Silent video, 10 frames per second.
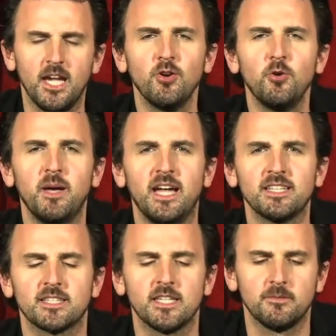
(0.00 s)
Carol
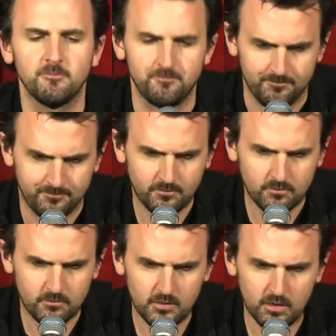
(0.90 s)
Baskin
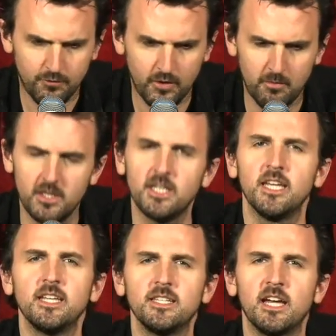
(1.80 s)
from
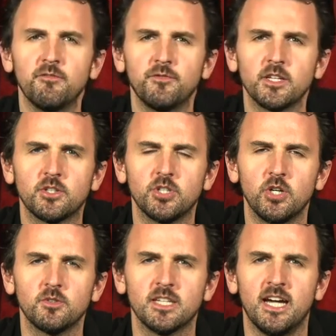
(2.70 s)
the hit Netflix
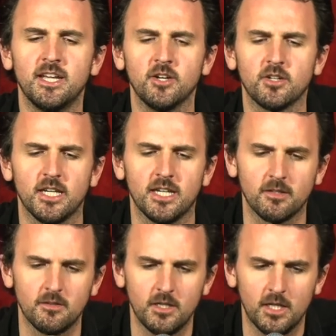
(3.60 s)
show Tiger
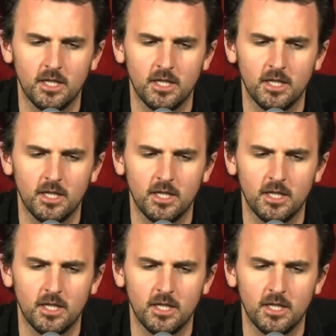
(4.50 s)
King